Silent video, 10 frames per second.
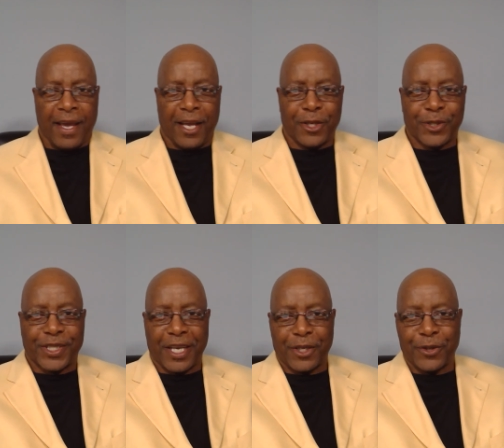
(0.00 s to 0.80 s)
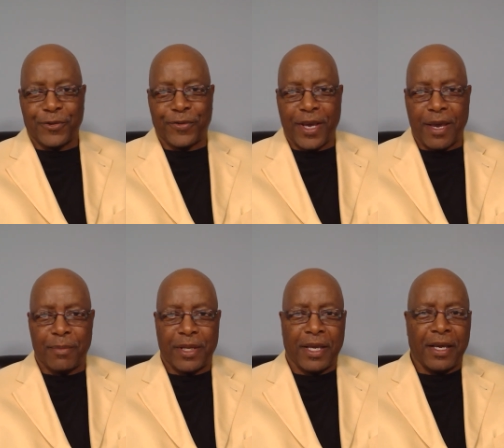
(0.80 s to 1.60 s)
Hello, St. Luke
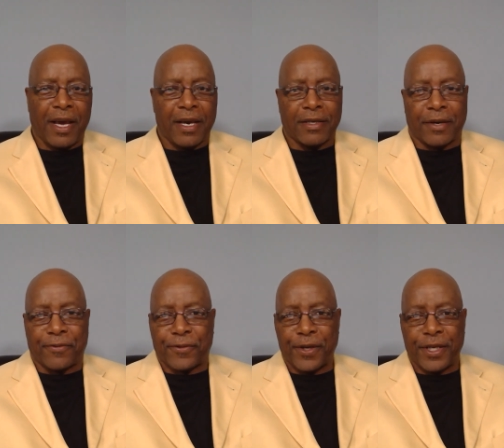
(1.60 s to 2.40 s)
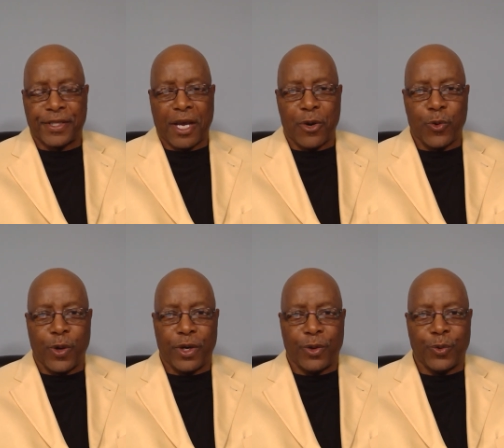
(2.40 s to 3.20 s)
family, friends, our
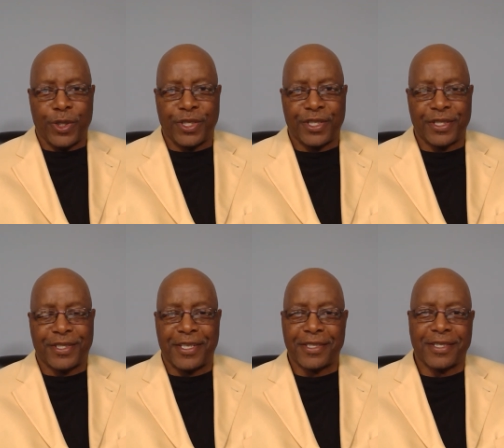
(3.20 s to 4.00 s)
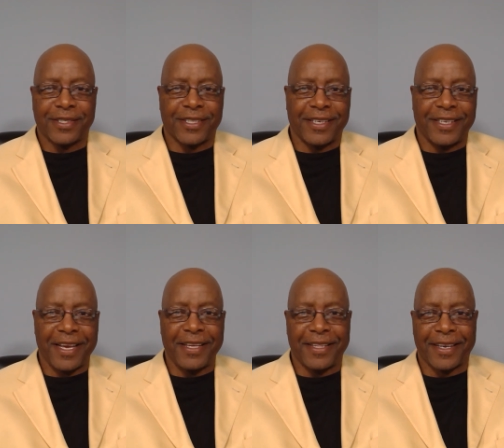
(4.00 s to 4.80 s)
well wishes. This is the
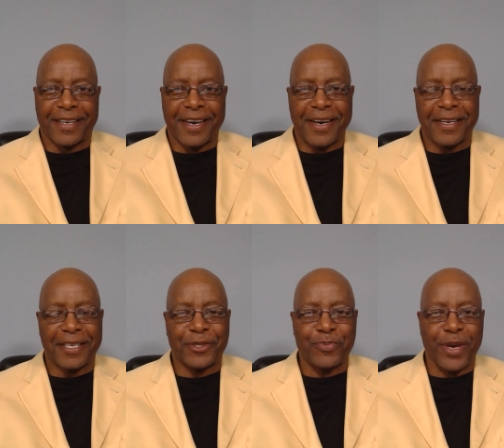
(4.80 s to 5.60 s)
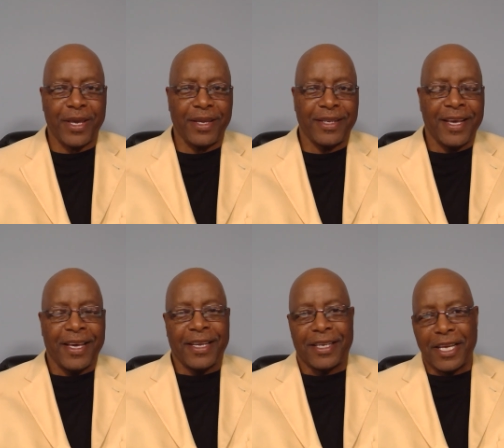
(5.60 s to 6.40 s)
day that God has made.
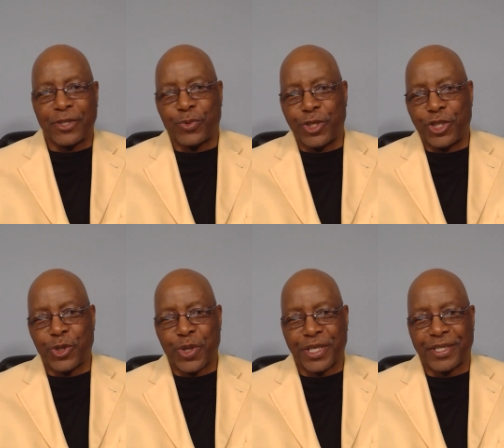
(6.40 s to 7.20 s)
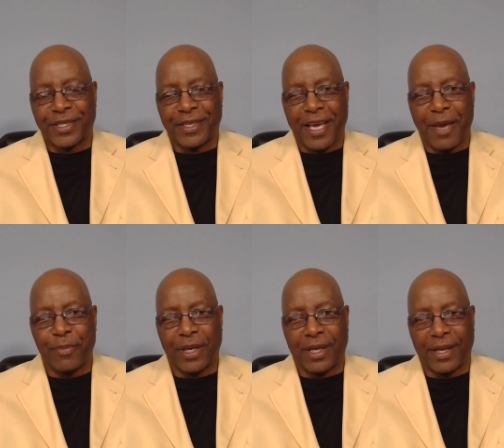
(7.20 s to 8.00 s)
Let's rejoice and
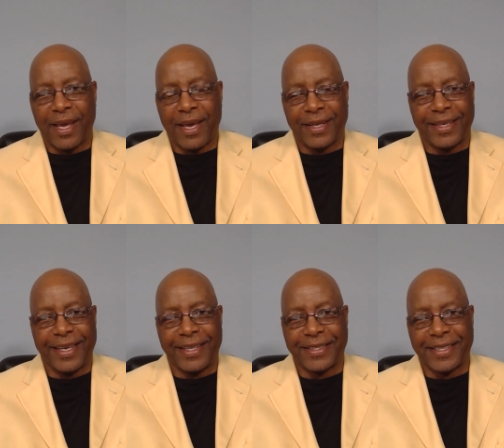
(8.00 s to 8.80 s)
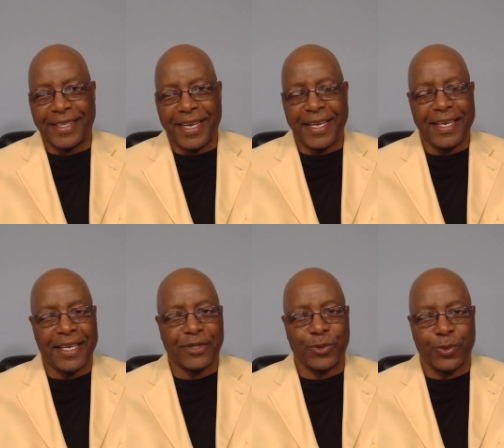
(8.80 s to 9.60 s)
be glad in the day.
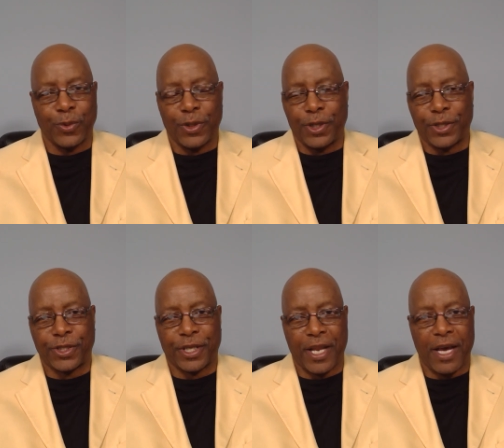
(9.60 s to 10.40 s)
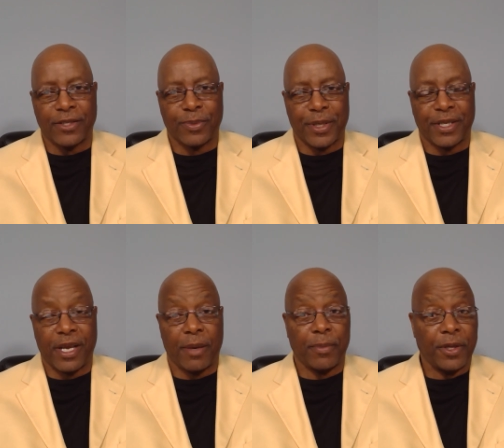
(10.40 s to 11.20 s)
It's, it's announcement
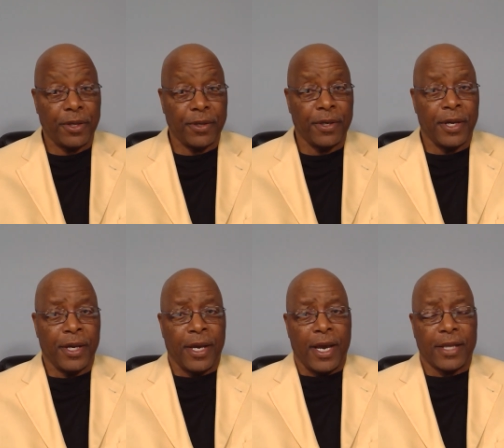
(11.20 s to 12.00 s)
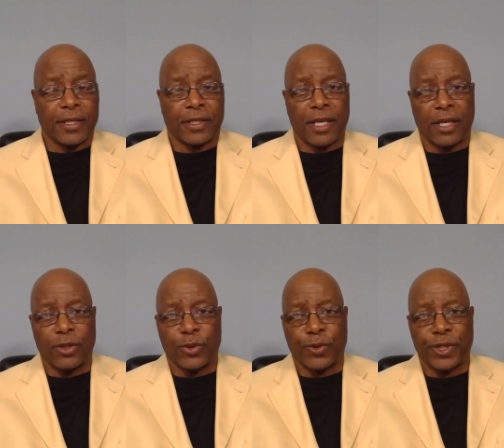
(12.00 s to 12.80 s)
time here at the St.
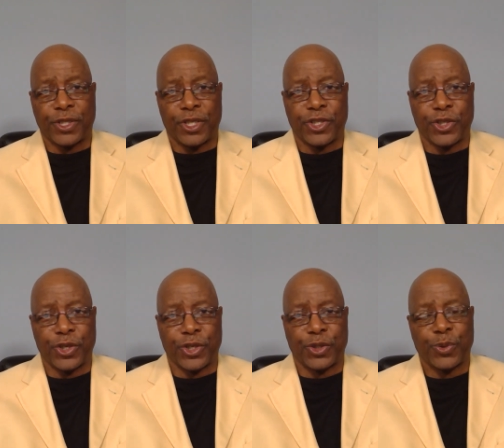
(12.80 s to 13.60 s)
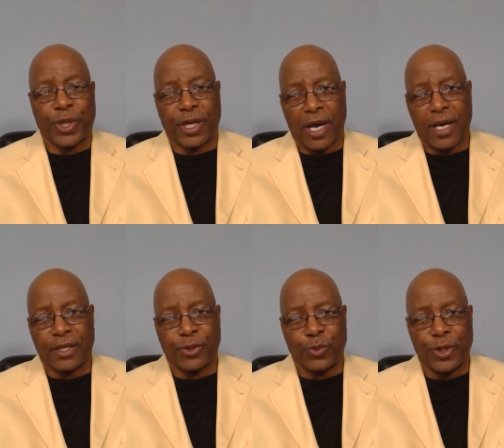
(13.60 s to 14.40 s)
Luke Christian Church, where God
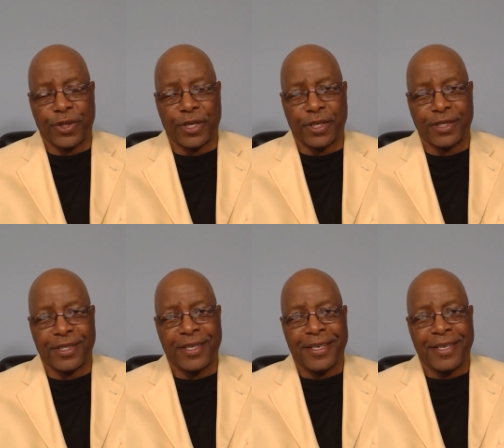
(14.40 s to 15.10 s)
is with us